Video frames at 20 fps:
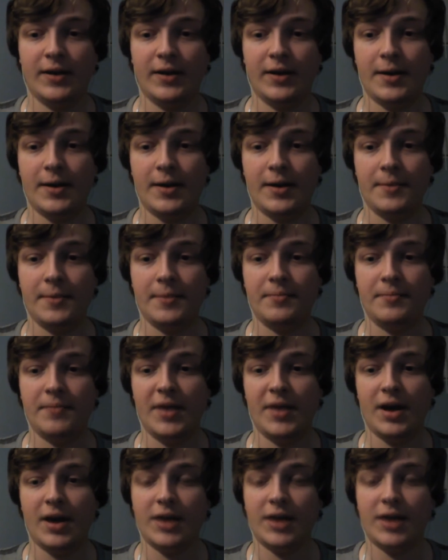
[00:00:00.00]
um,
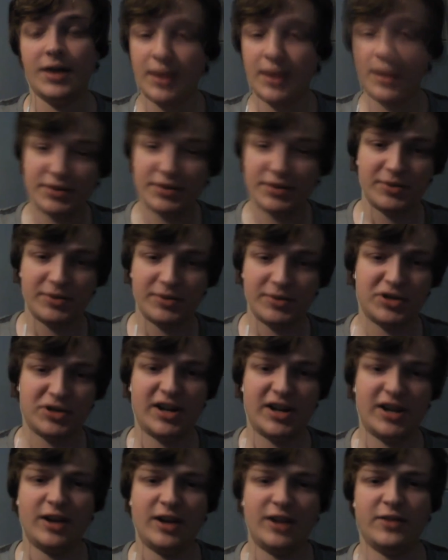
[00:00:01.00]
I thought that was some
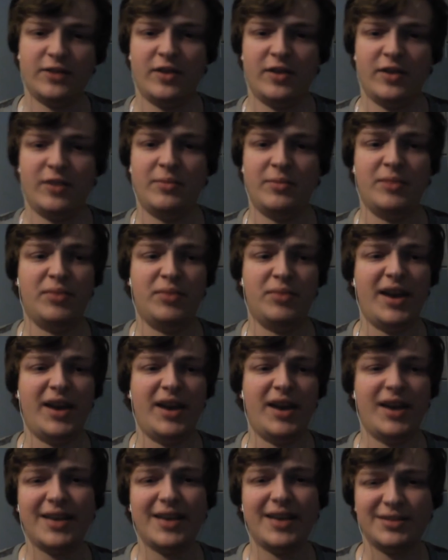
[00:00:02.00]
interesting character development. But
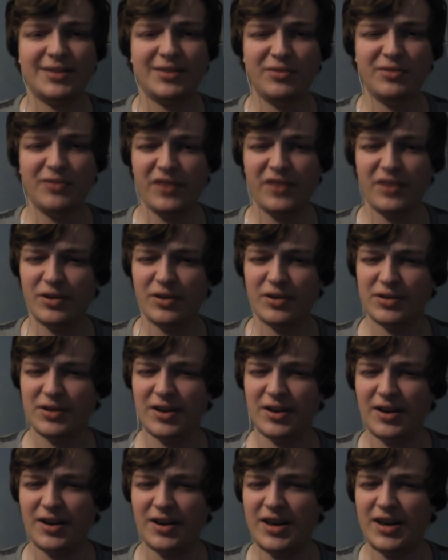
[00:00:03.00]
as the movie goes
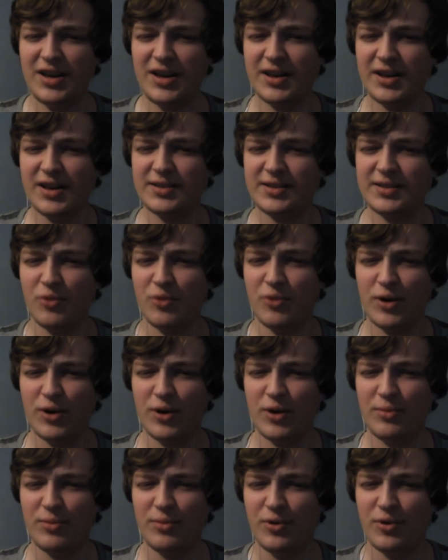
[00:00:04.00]
on, he gets more
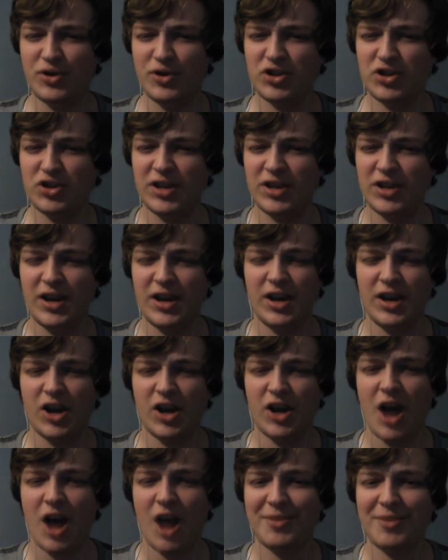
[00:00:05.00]
and more just
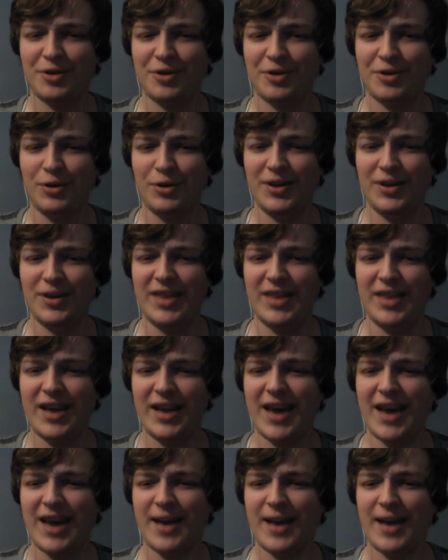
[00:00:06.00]
comical, and they
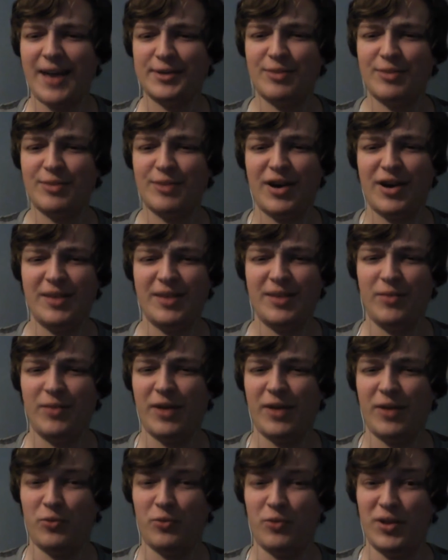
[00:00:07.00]
kind of outsmart him
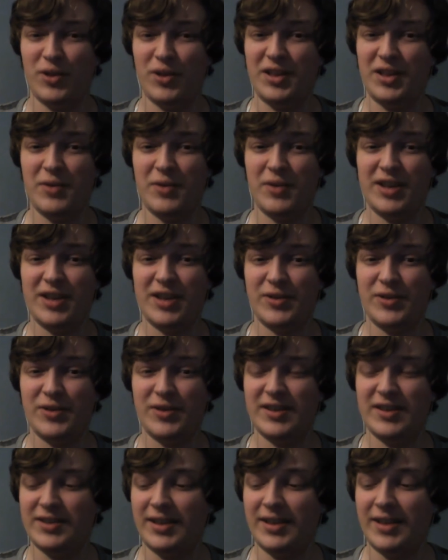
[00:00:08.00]
like really way too
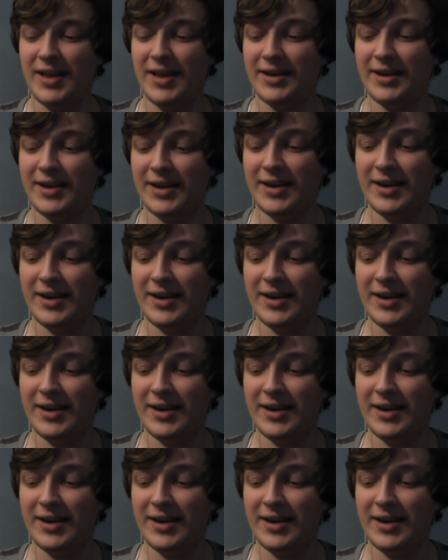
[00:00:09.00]
easily. Like,